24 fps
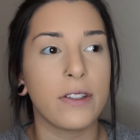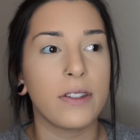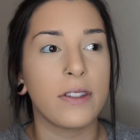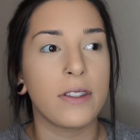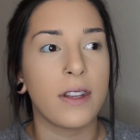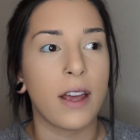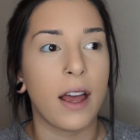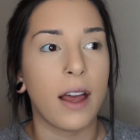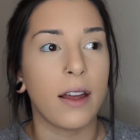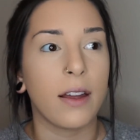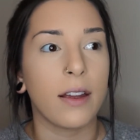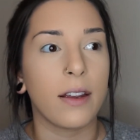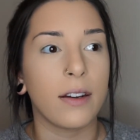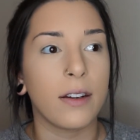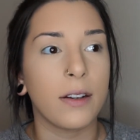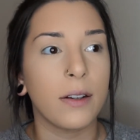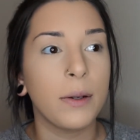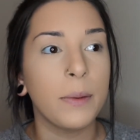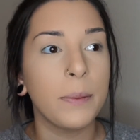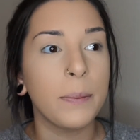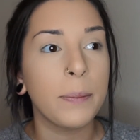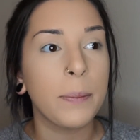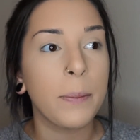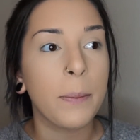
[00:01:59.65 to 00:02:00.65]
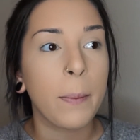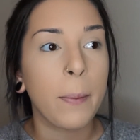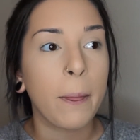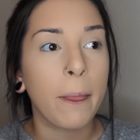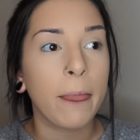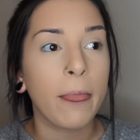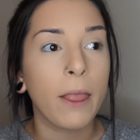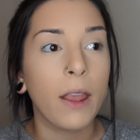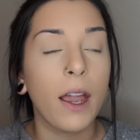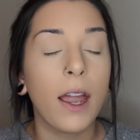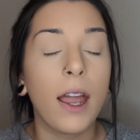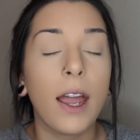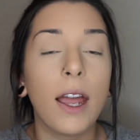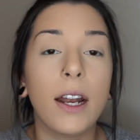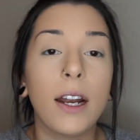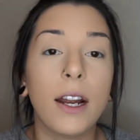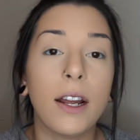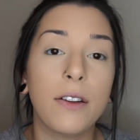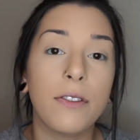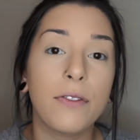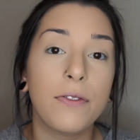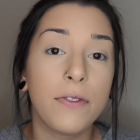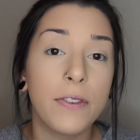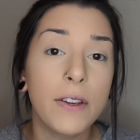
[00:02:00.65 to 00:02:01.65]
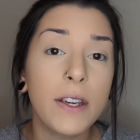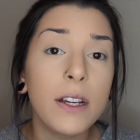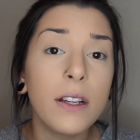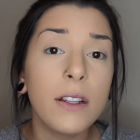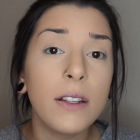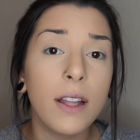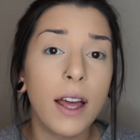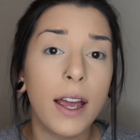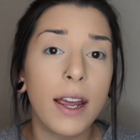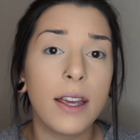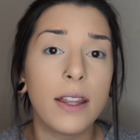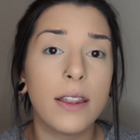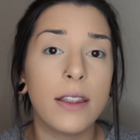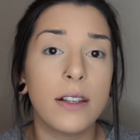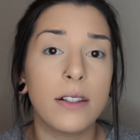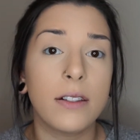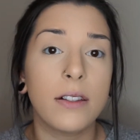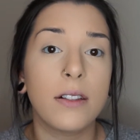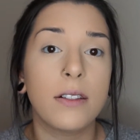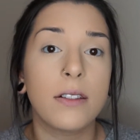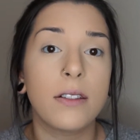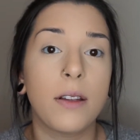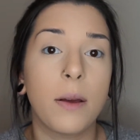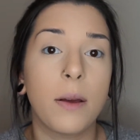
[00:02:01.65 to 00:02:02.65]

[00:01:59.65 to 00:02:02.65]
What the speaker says: said, and I feel like this is